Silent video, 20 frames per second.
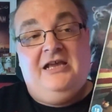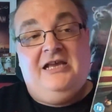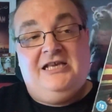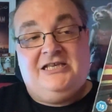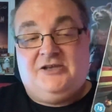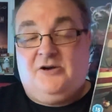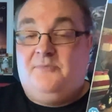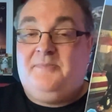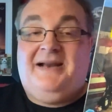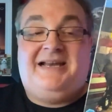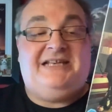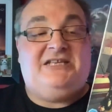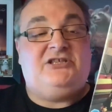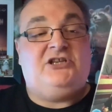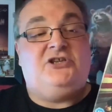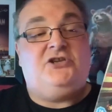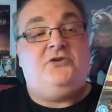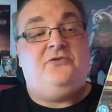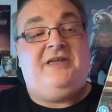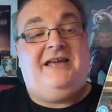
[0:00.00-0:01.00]
so I managed
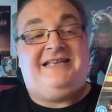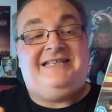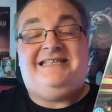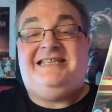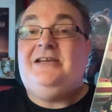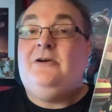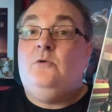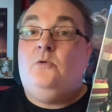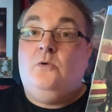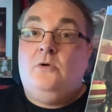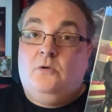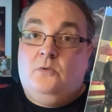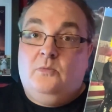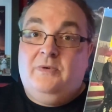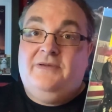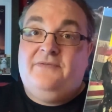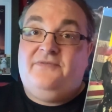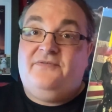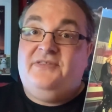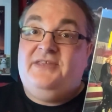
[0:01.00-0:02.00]
to do that deal
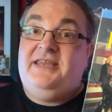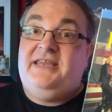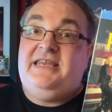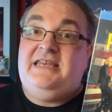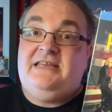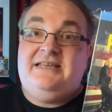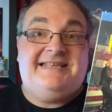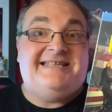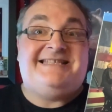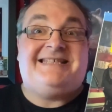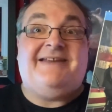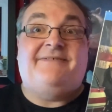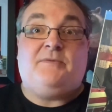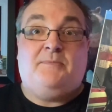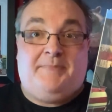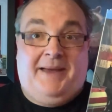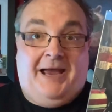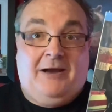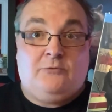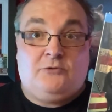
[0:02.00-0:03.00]
with the
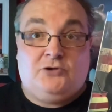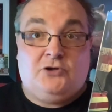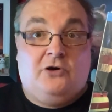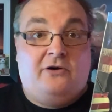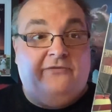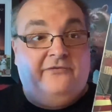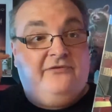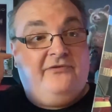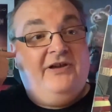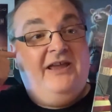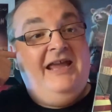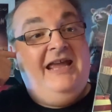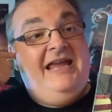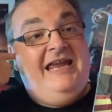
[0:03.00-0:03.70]
£7 off